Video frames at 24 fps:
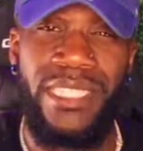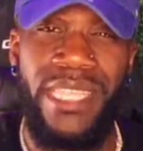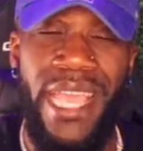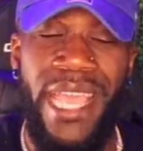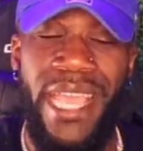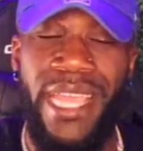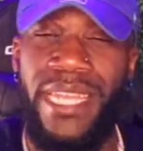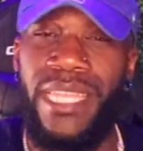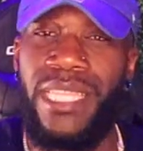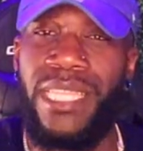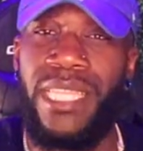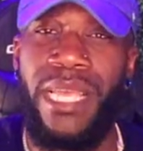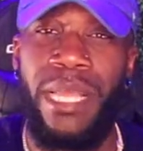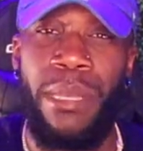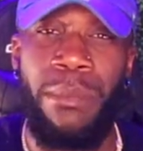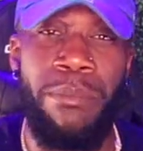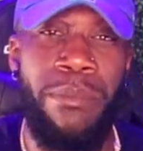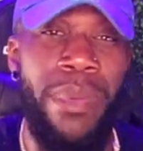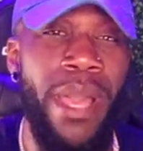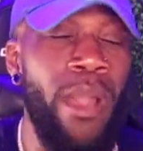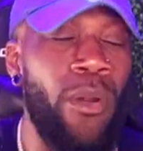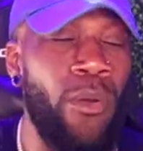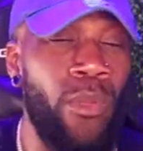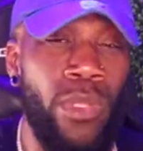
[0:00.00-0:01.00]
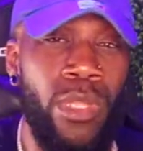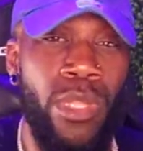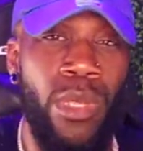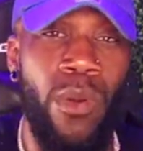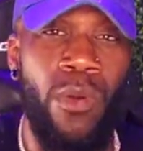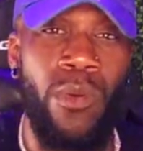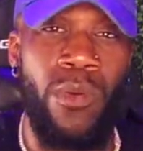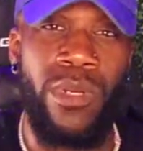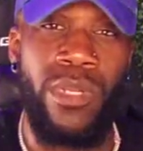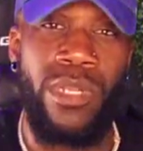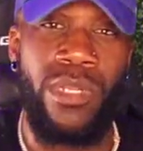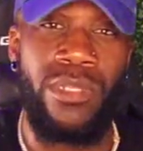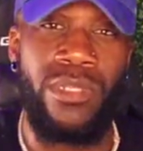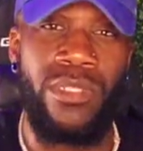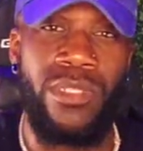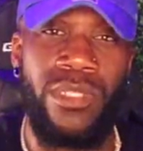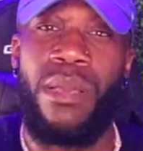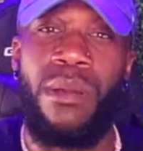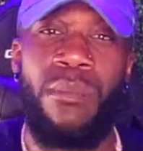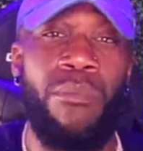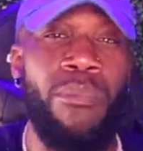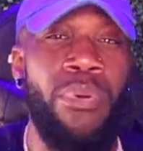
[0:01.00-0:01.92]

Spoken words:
handling belt loaders,